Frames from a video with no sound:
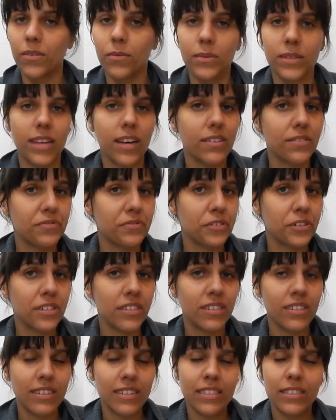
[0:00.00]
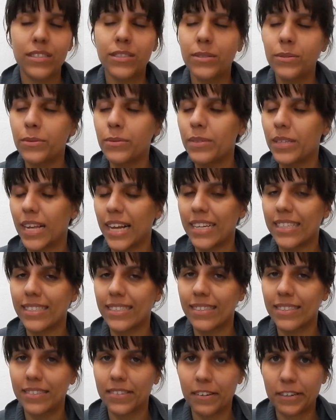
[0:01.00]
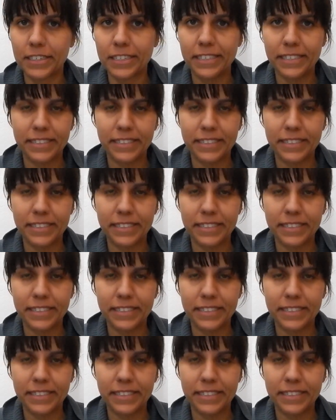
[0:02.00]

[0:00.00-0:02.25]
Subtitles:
Without further ado, let's start.